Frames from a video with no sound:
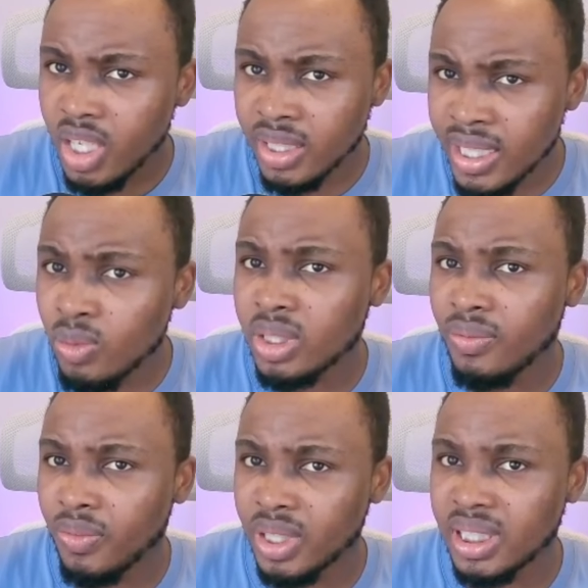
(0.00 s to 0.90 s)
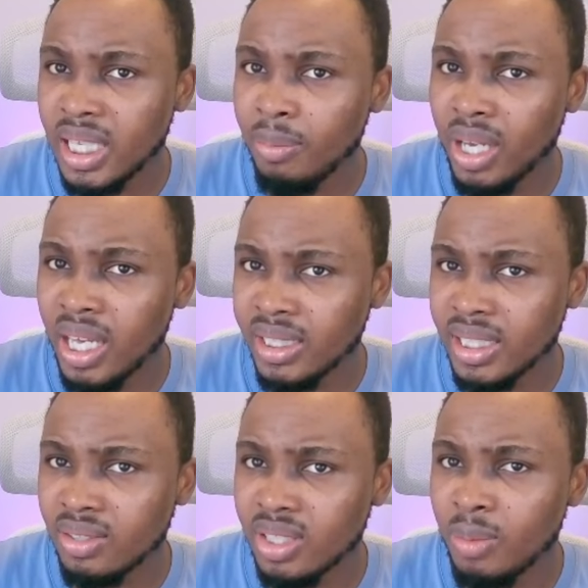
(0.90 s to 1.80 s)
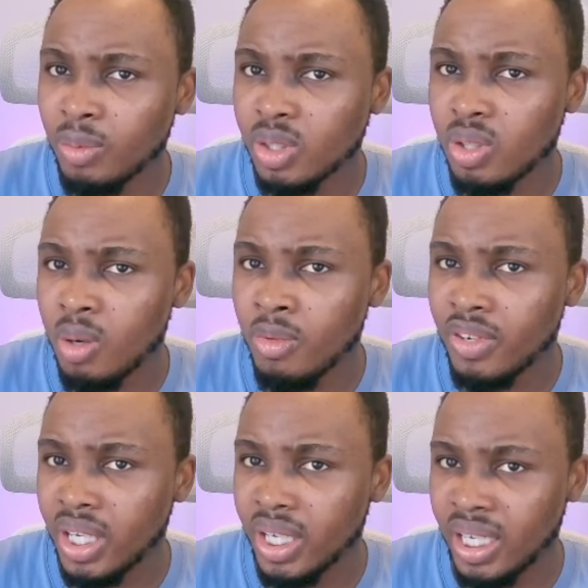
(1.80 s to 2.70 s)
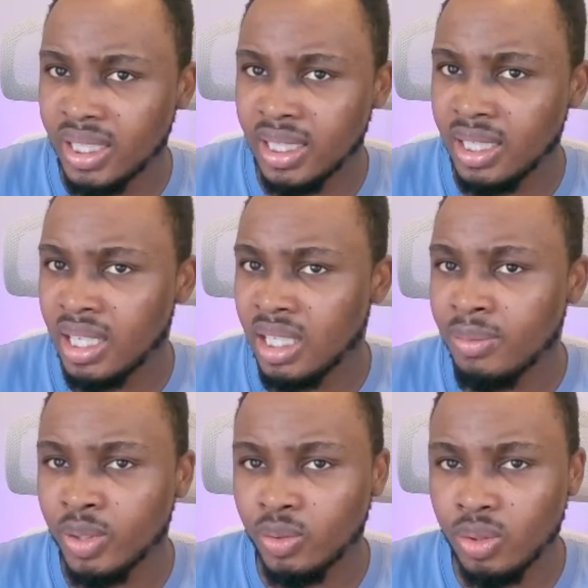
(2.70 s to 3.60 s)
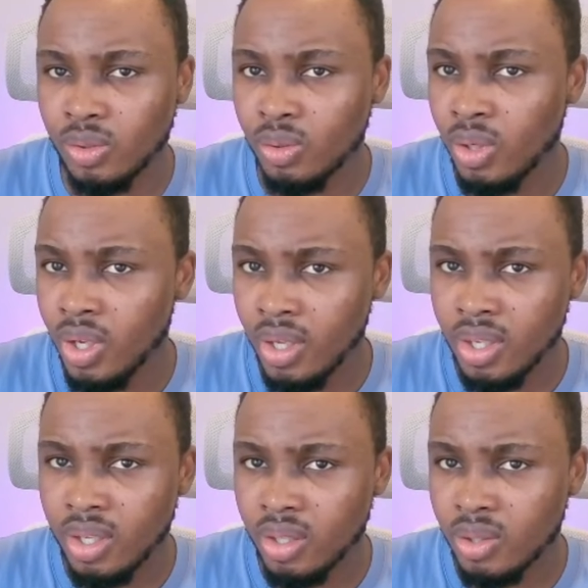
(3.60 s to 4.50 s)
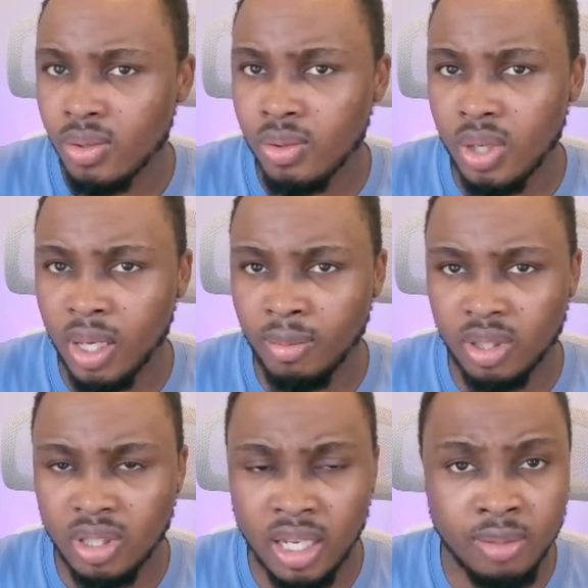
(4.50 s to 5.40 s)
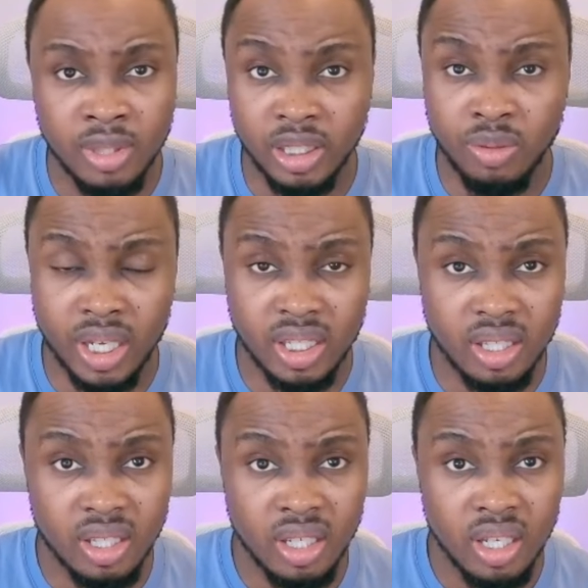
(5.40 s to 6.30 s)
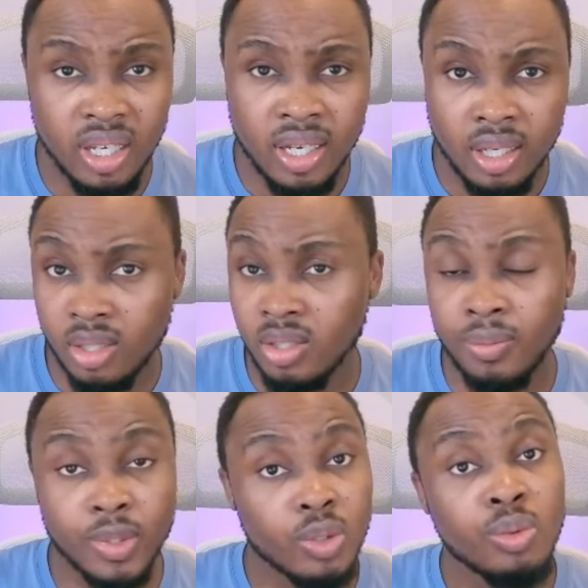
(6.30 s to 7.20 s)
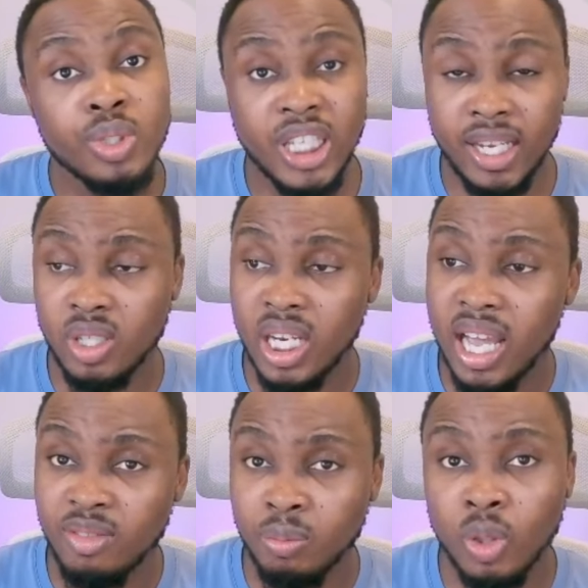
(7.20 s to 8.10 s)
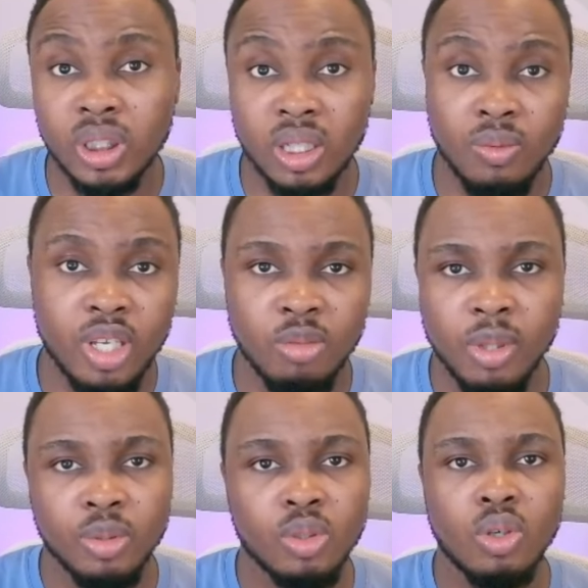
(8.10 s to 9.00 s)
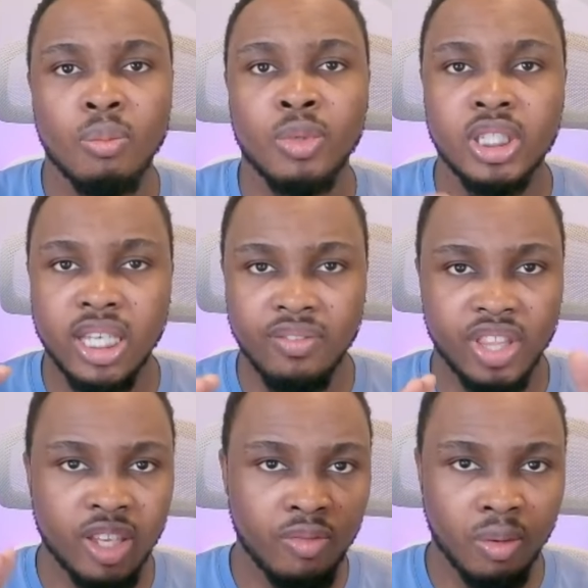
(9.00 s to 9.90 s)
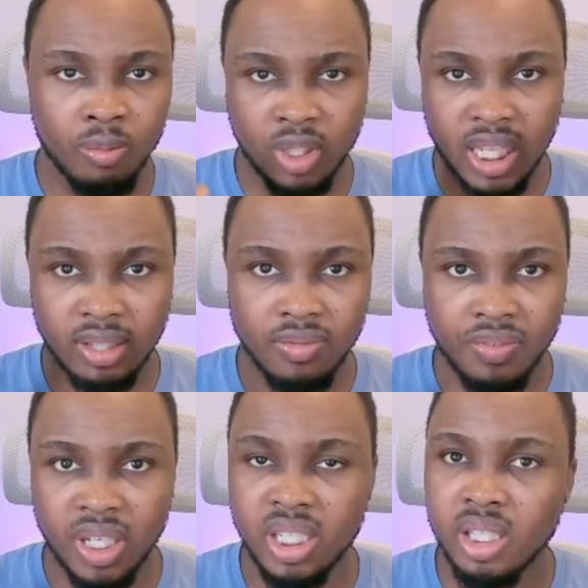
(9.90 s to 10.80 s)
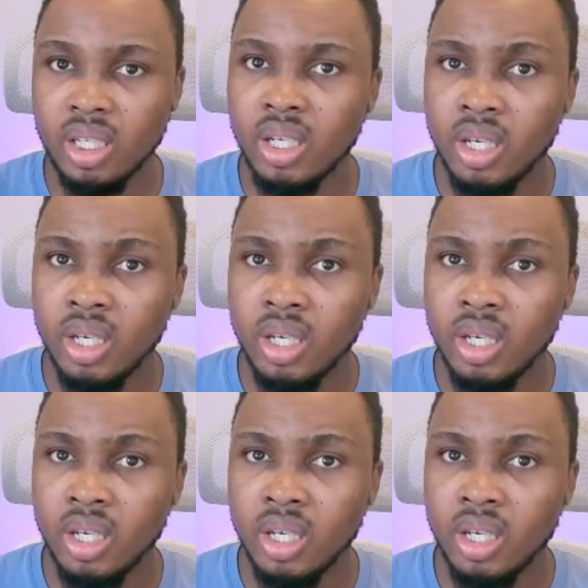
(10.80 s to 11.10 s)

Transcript: This was the first step. And the second step was to come over here and send an email to an email address. In some schools, they actually have a portal where you'll be able to complete everything from start to finish,